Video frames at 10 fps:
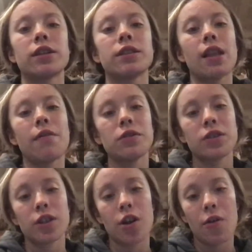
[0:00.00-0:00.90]
a level
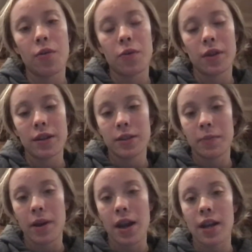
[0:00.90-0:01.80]
0 where they
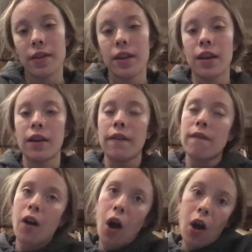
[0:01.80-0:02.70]
spread and then it
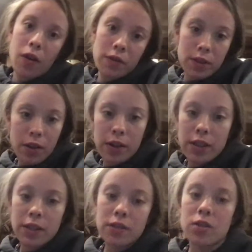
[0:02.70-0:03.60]
evolves
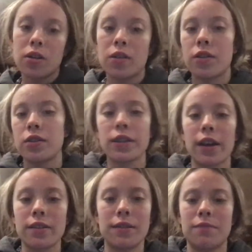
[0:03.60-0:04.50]
slowly. There's
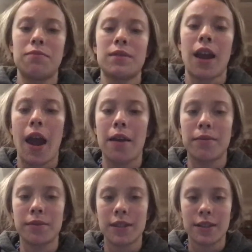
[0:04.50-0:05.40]
like
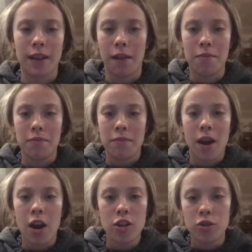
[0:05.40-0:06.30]
times
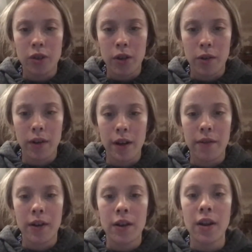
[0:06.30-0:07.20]
100 or
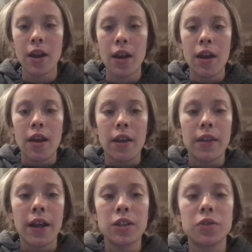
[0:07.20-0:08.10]
whatever.
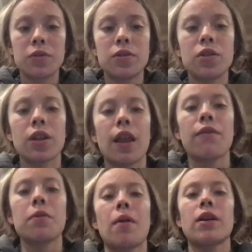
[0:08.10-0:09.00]
That is to
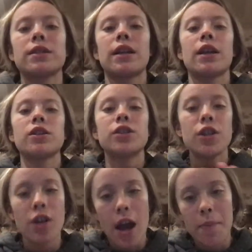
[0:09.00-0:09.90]
level antibiotics, and it
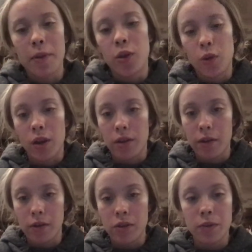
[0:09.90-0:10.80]
continue to happen throughout the
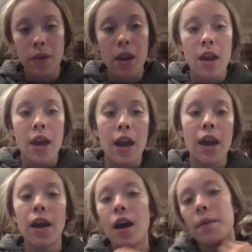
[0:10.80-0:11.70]
levels.
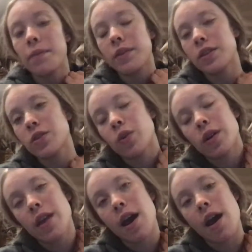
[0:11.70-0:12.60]
The
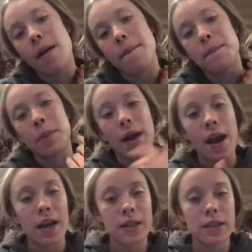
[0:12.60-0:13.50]
story that
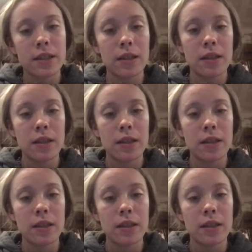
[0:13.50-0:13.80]
Brax